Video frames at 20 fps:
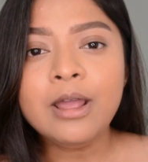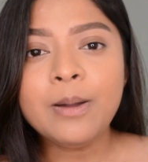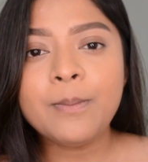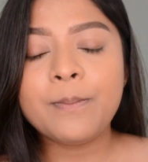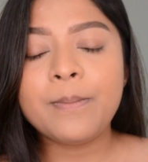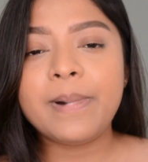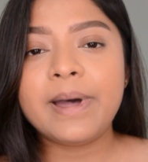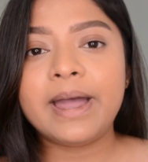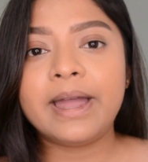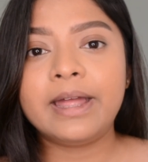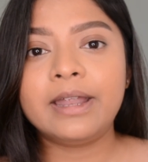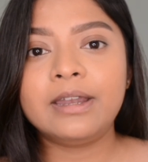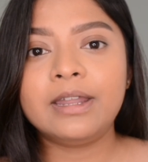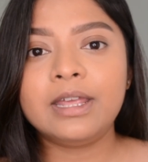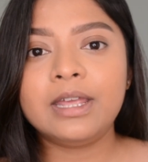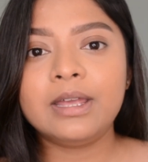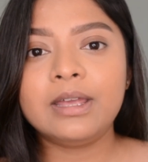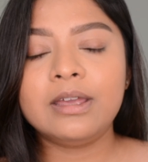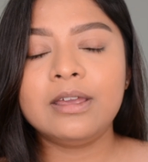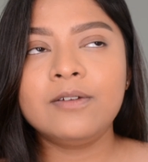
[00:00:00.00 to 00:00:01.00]
But
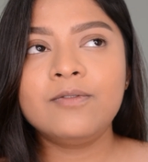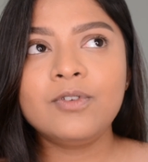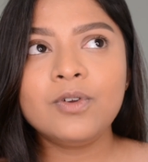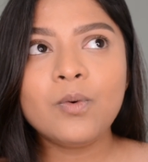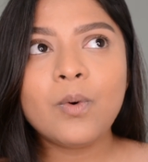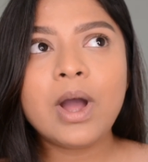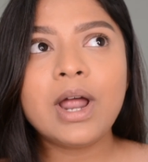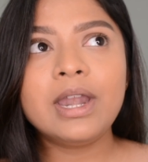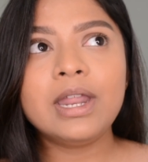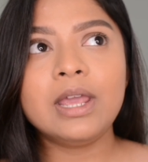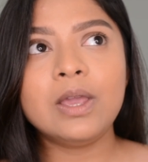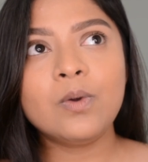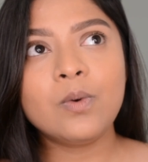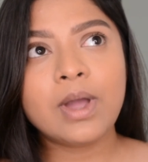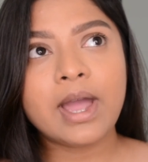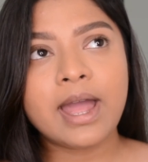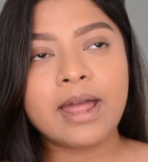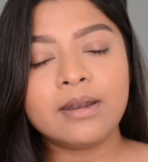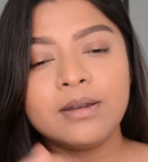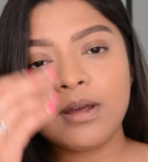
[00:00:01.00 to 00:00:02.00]
if you want, you
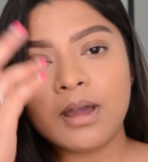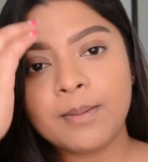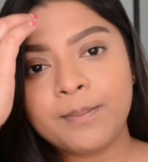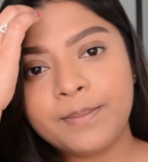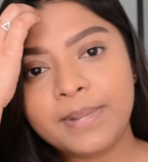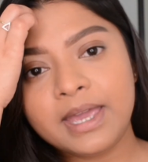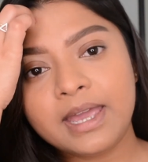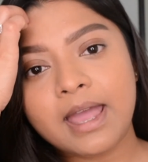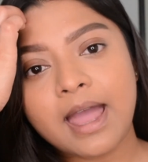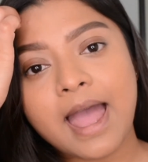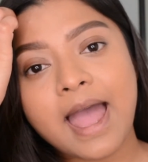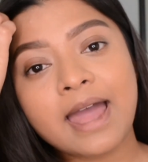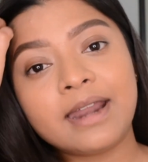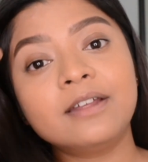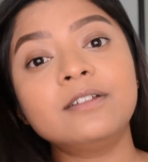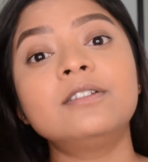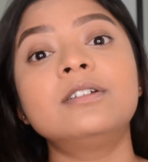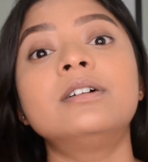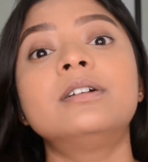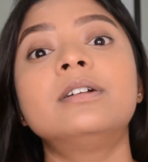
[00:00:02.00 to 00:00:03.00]
can pick
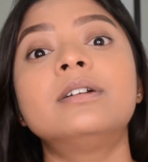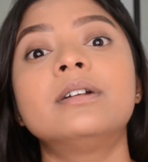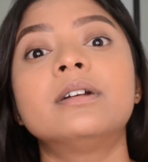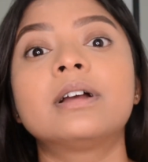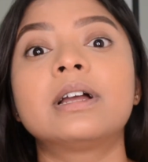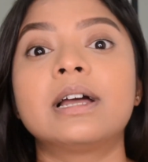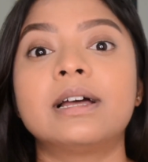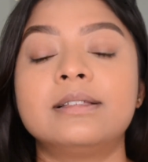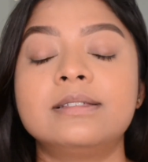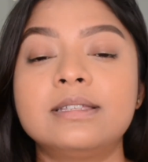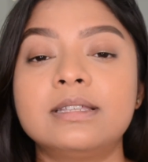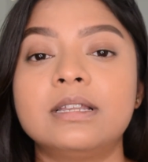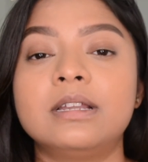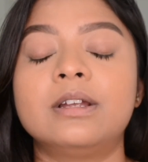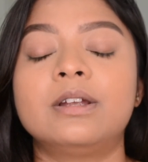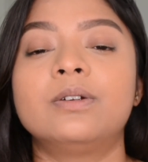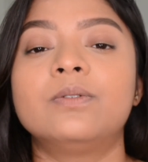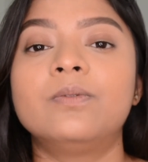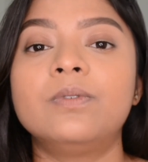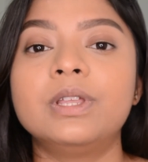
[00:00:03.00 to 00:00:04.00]
another
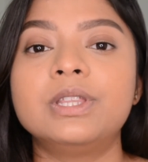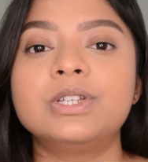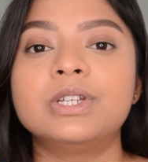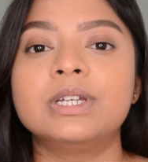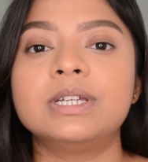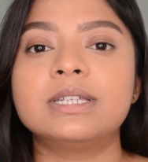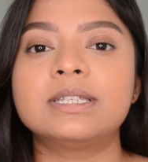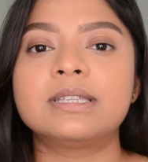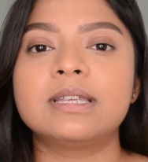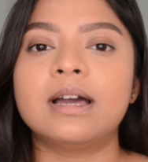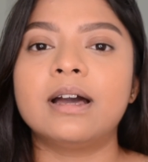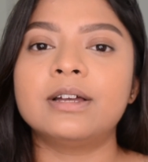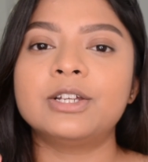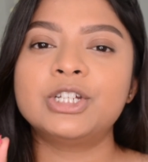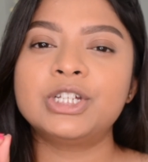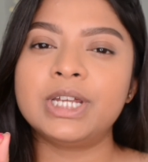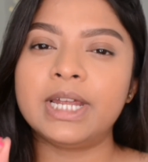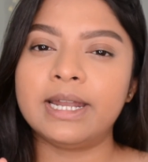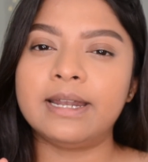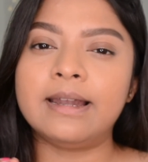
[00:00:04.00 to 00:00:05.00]
concealer which is a
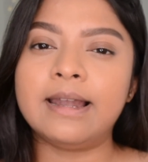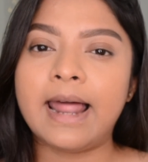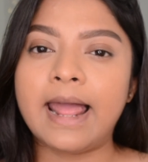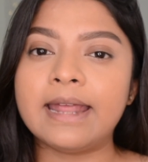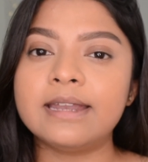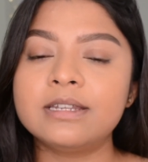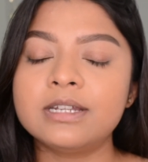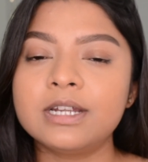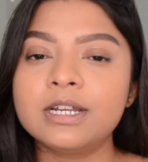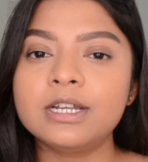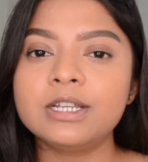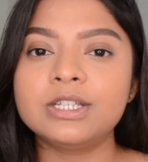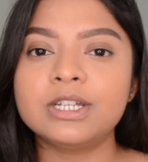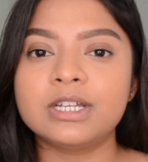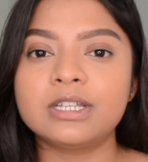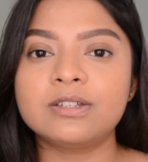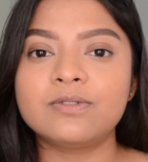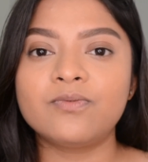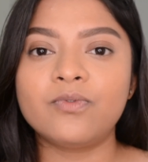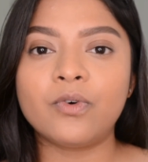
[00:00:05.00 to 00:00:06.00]
shade lighter
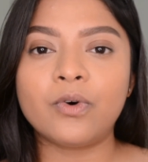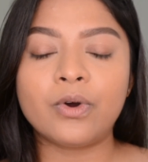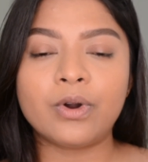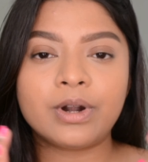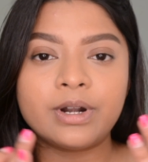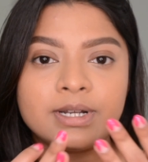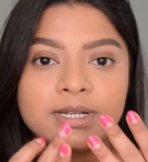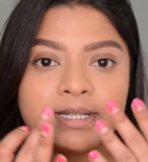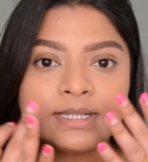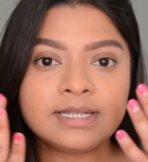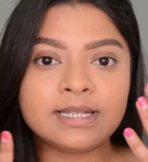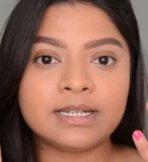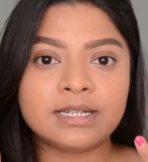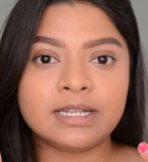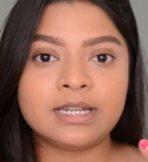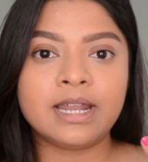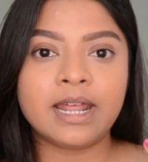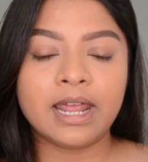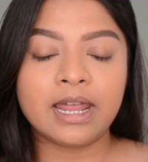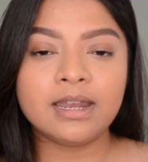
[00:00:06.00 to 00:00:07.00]
just for
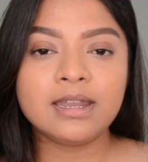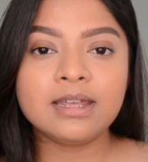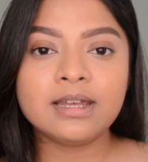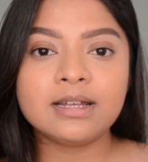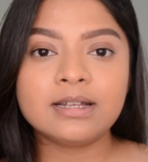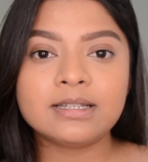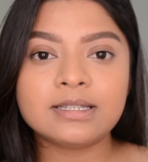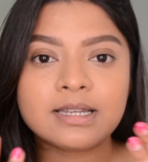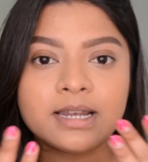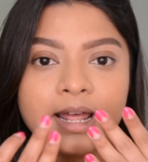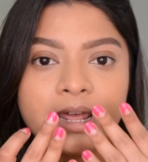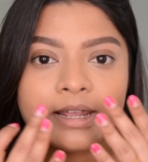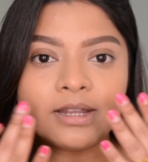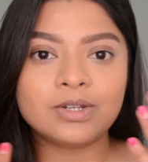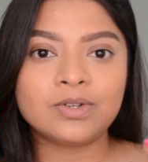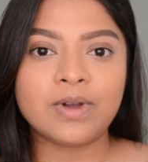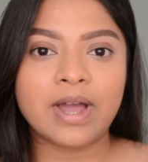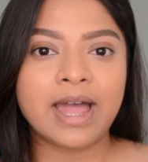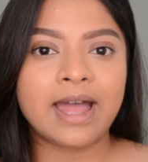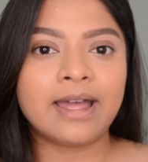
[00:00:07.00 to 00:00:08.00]
certain areas,
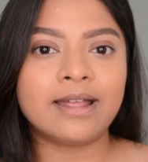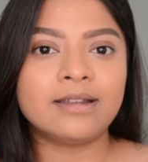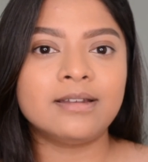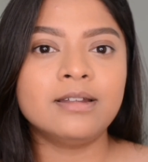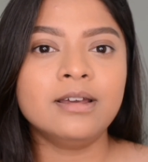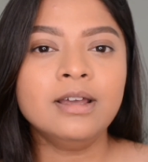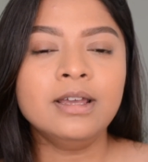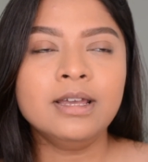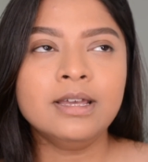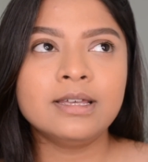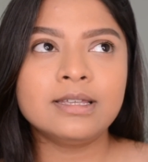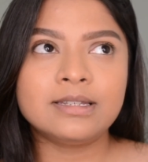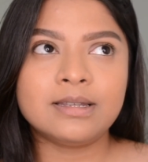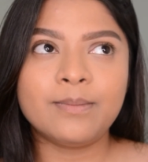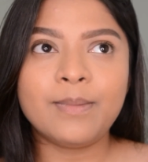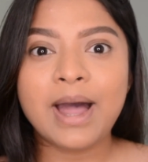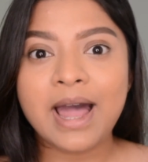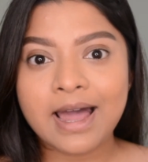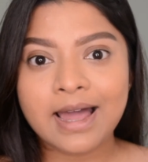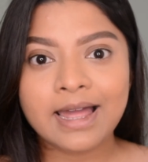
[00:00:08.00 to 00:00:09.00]
like to add
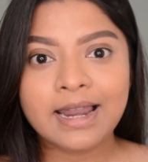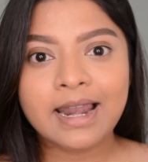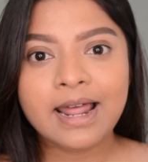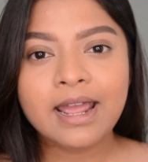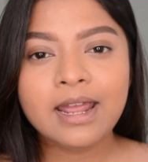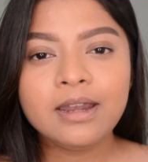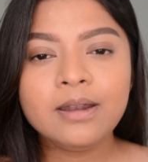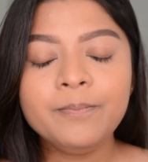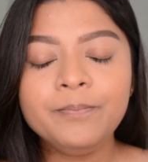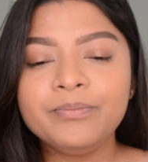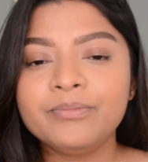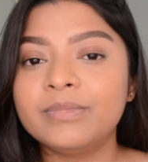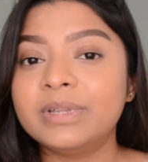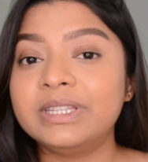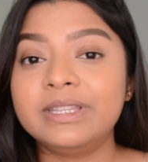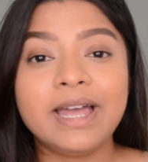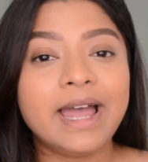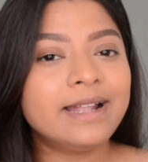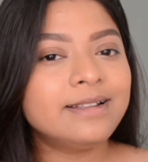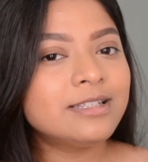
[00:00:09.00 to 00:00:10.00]
some highlight,
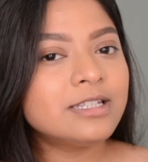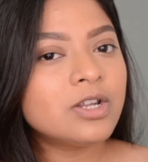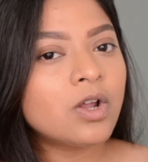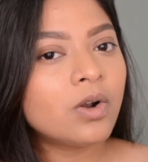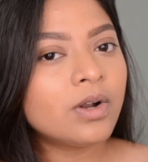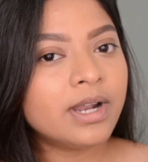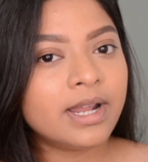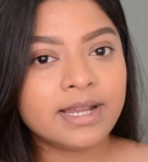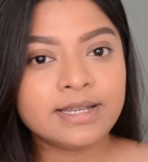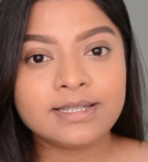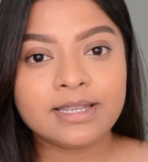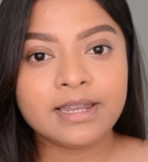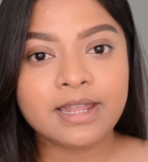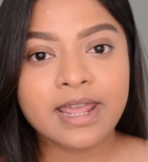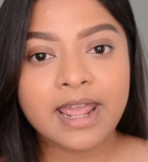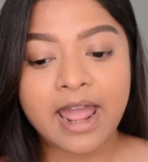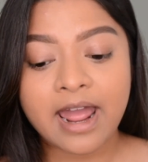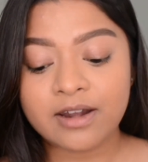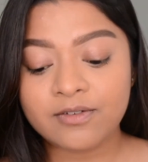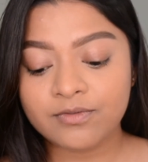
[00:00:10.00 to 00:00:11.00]
but that's not
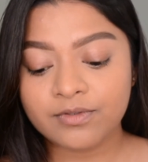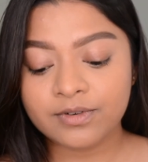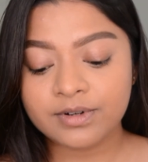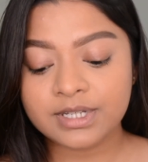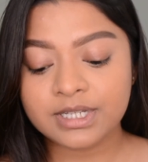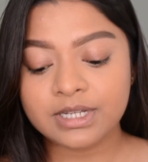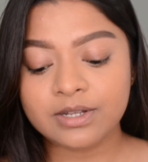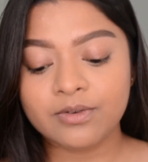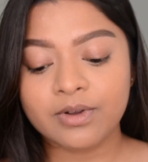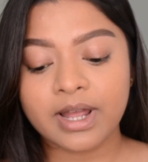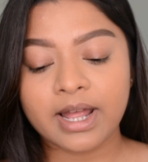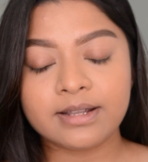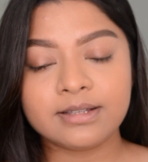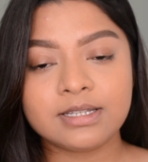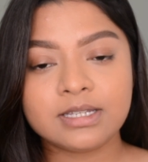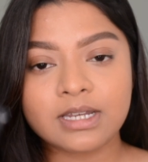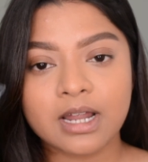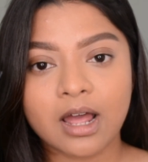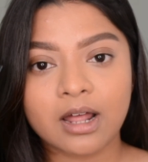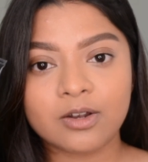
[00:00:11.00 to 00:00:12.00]
necessary. At first you can
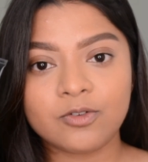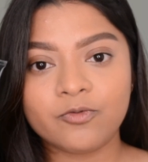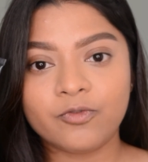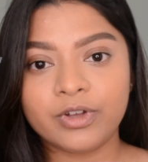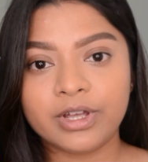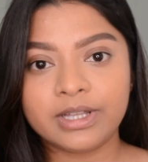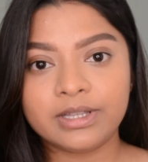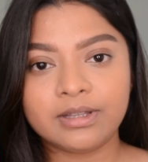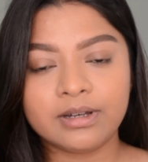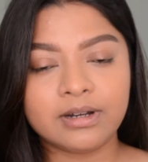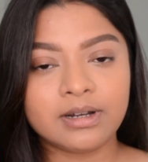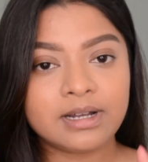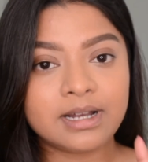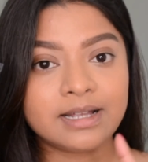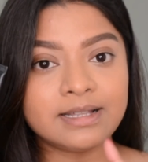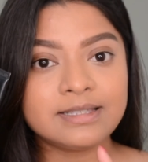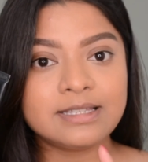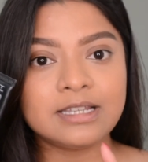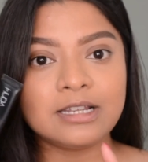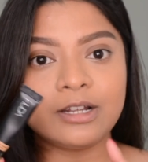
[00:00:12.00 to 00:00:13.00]
start with a
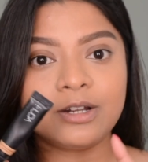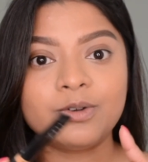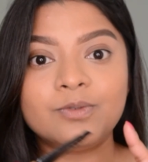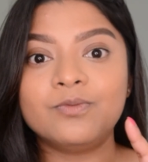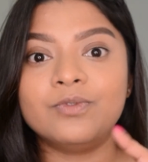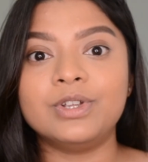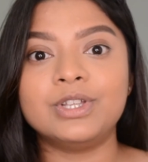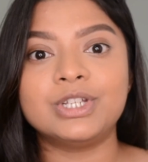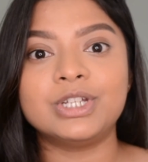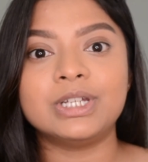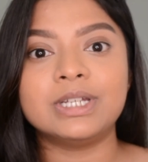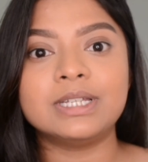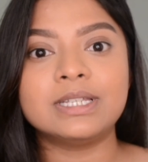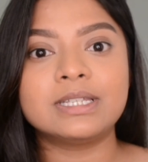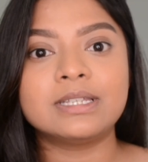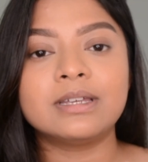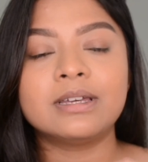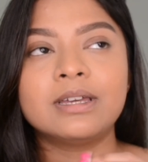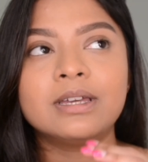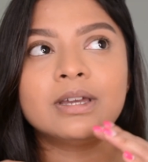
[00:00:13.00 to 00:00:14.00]
concealer which
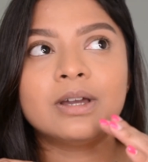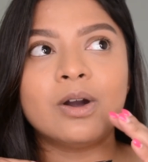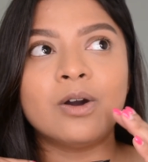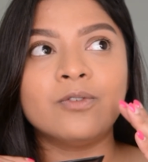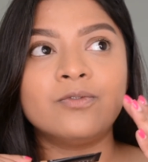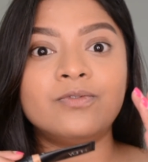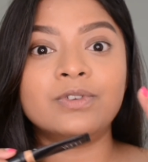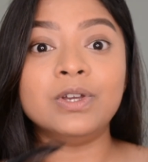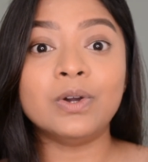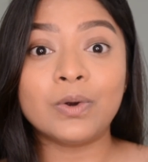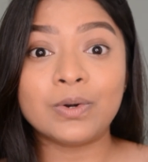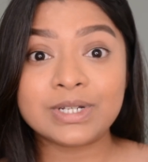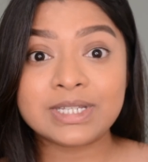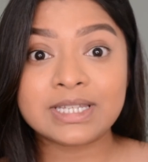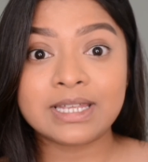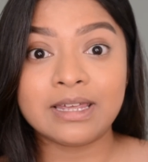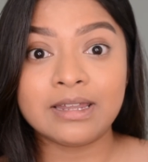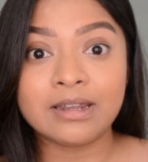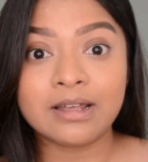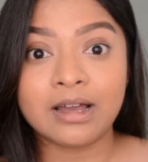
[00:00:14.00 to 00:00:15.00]
is of your
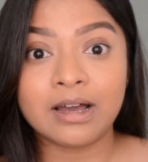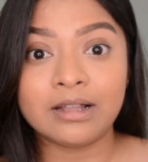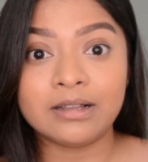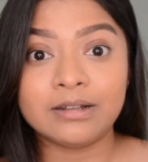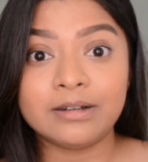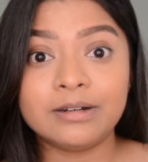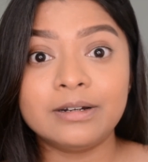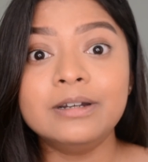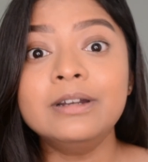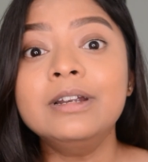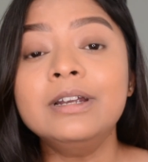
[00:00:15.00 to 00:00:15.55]
skin color.